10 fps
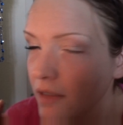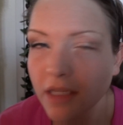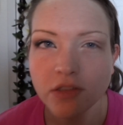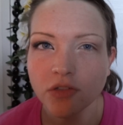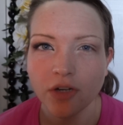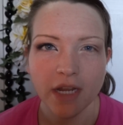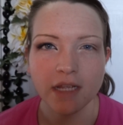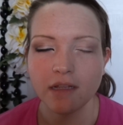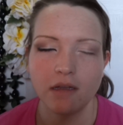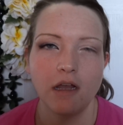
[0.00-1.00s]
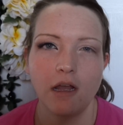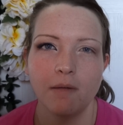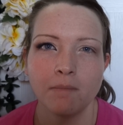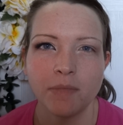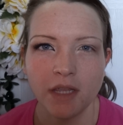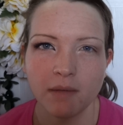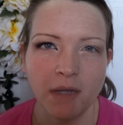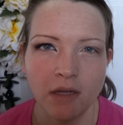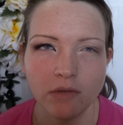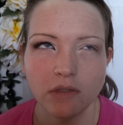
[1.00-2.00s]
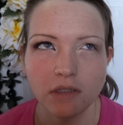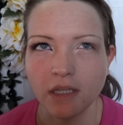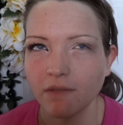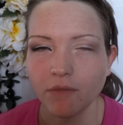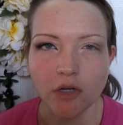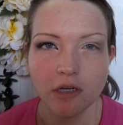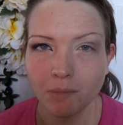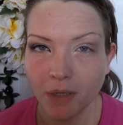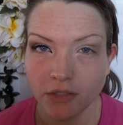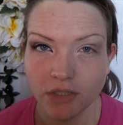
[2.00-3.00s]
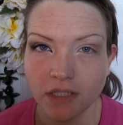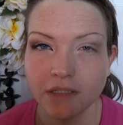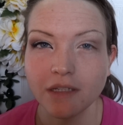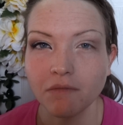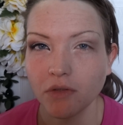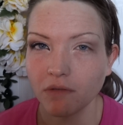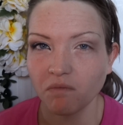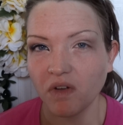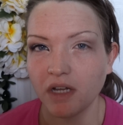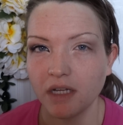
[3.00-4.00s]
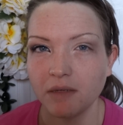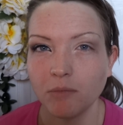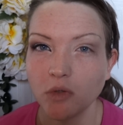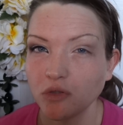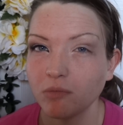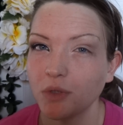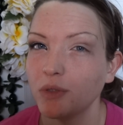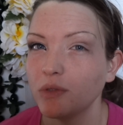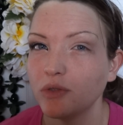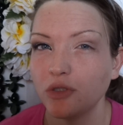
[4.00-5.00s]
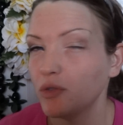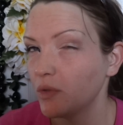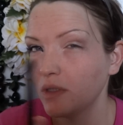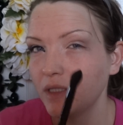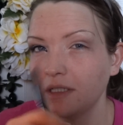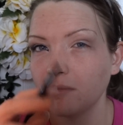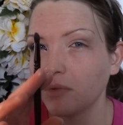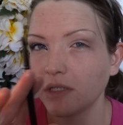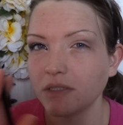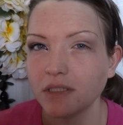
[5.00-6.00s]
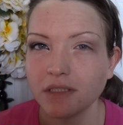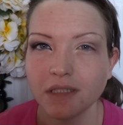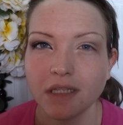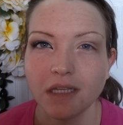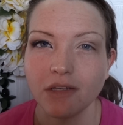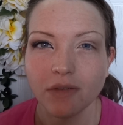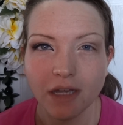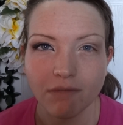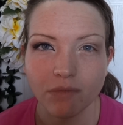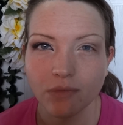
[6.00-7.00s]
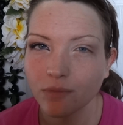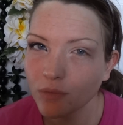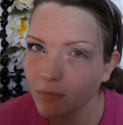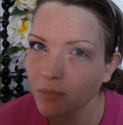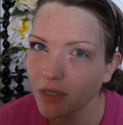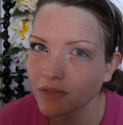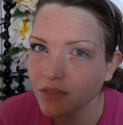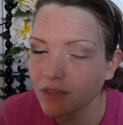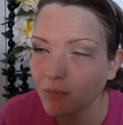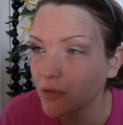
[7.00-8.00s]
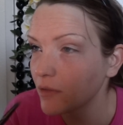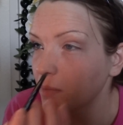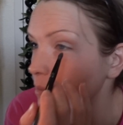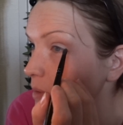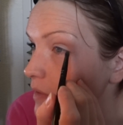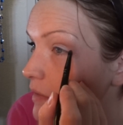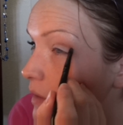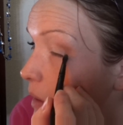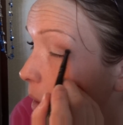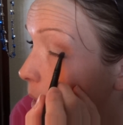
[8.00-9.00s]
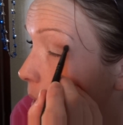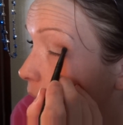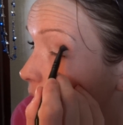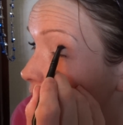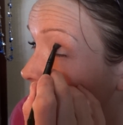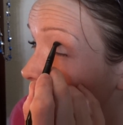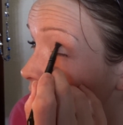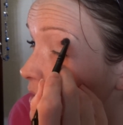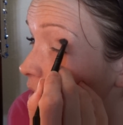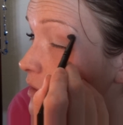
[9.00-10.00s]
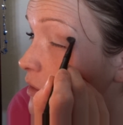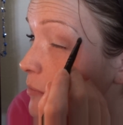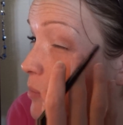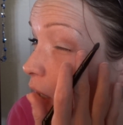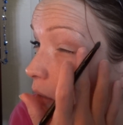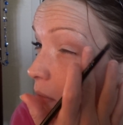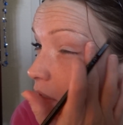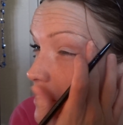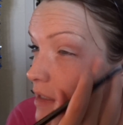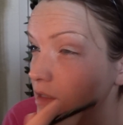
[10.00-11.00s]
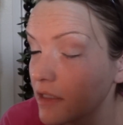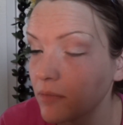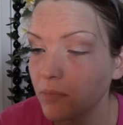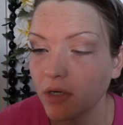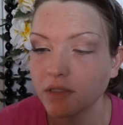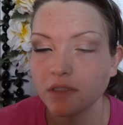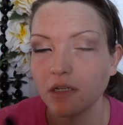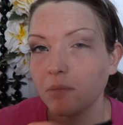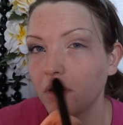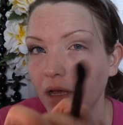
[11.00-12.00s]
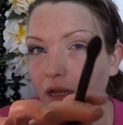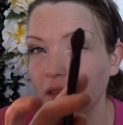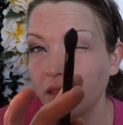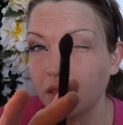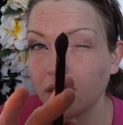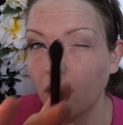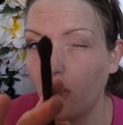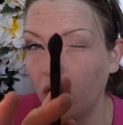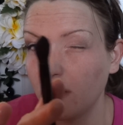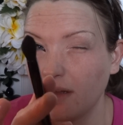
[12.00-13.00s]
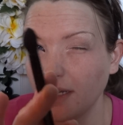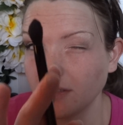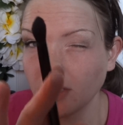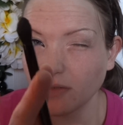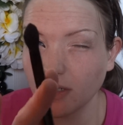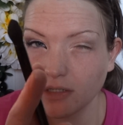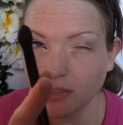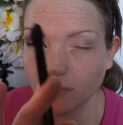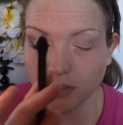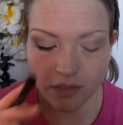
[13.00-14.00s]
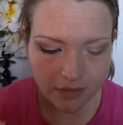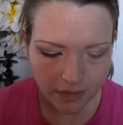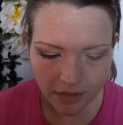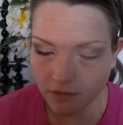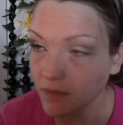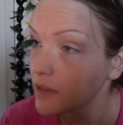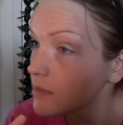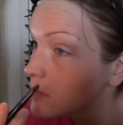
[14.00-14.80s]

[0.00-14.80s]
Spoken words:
That's a great thing about, like, if you're on a budget, if you can find multiple dual-ended brushes and then you have one brush and it's multi-purpose. And technically you could probably get this brush and apply the eyeshadow color with this side of it